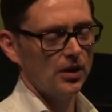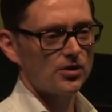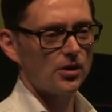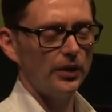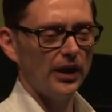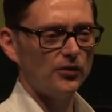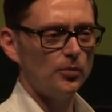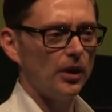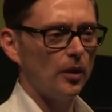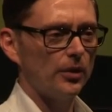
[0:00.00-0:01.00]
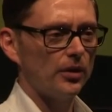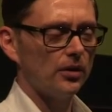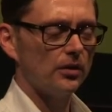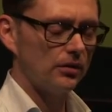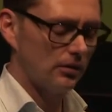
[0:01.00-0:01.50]
So we have to be able
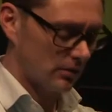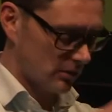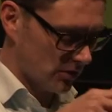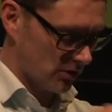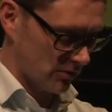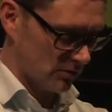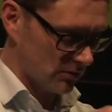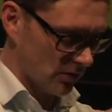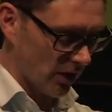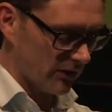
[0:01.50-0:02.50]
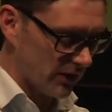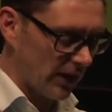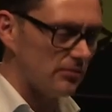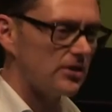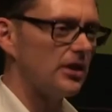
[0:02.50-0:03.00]
to dive
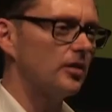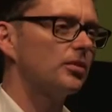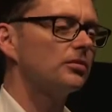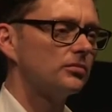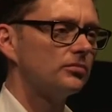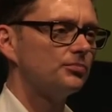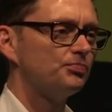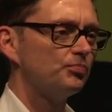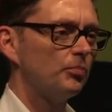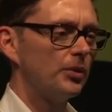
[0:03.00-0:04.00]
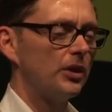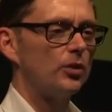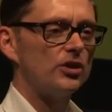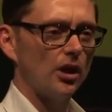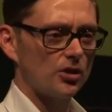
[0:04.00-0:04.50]
down deep, be a
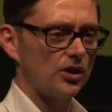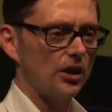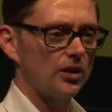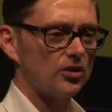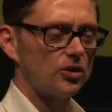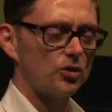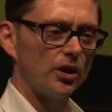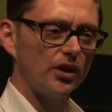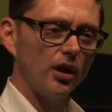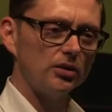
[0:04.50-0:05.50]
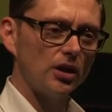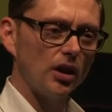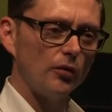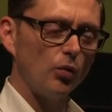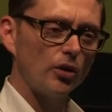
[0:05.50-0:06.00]
reductionist, try to
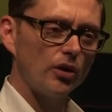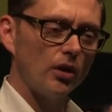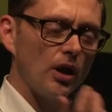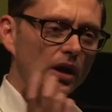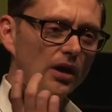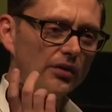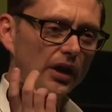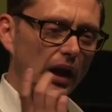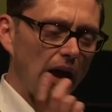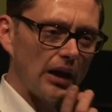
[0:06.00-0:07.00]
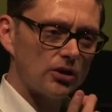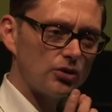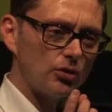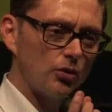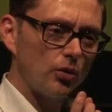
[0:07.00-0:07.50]
uncover what are the
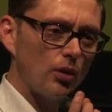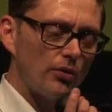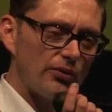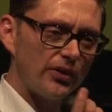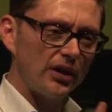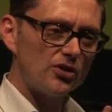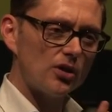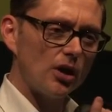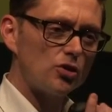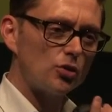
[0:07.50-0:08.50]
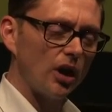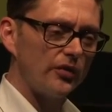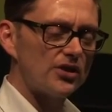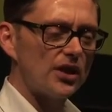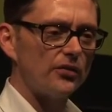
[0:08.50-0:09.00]
actual things that are
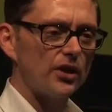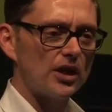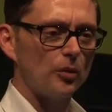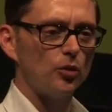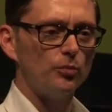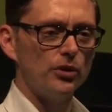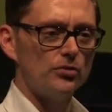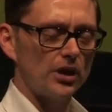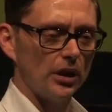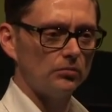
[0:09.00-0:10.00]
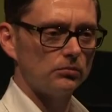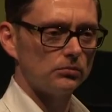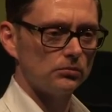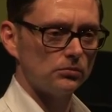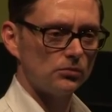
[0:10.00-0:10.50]
driving, say, for example, beauty.
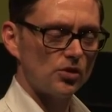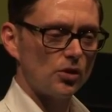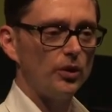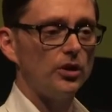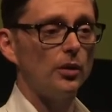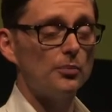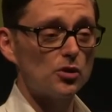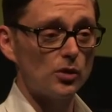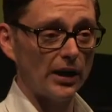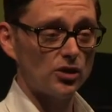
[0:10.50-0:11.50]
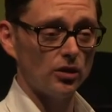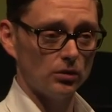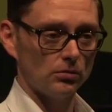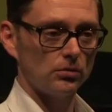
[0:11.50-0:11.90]
So we know abstraction,